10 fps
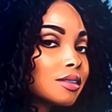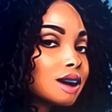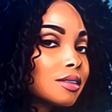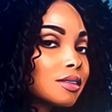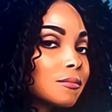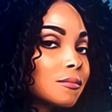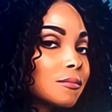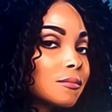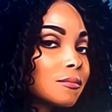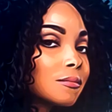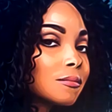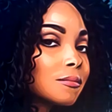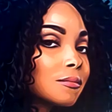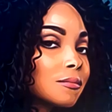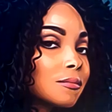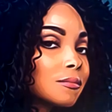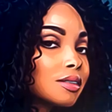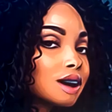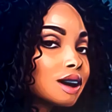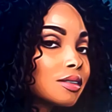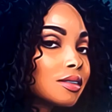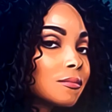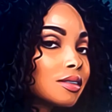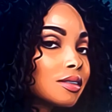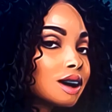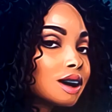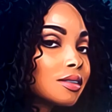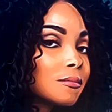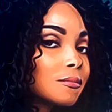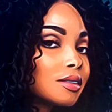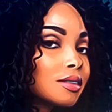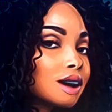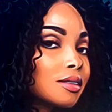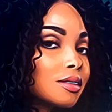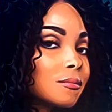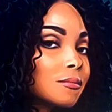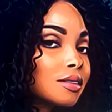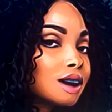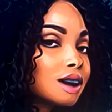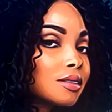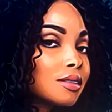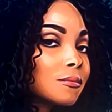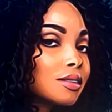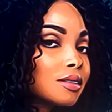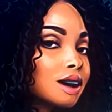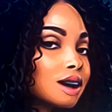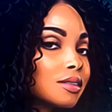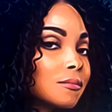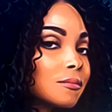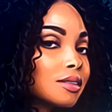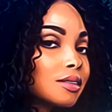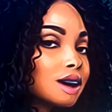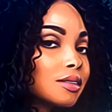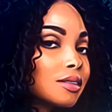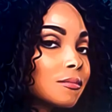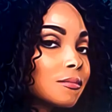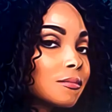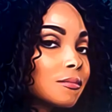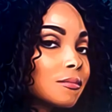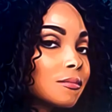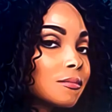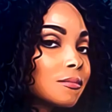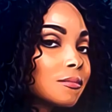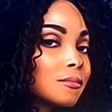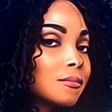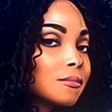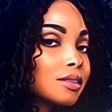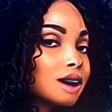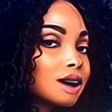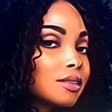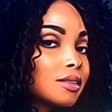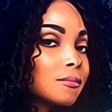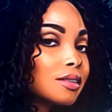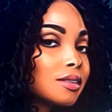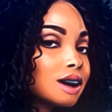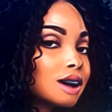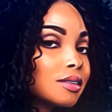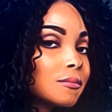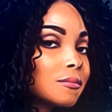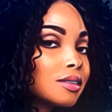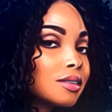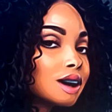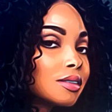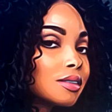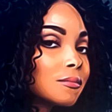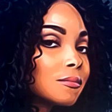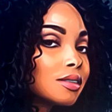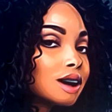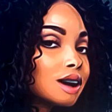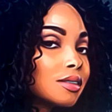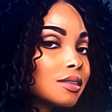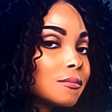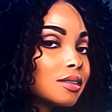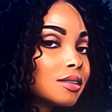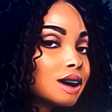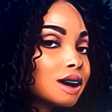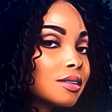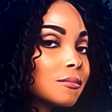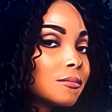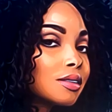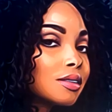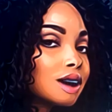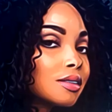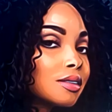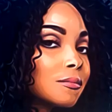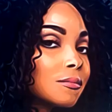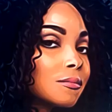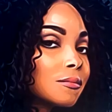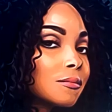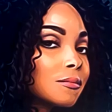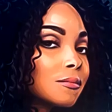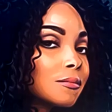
Let her loose to the streets, honey, with her judgmental ass. Honey, let her go. Okay, let her go. So she comes in, fee, fi, fo, fum. So then she come on in, child.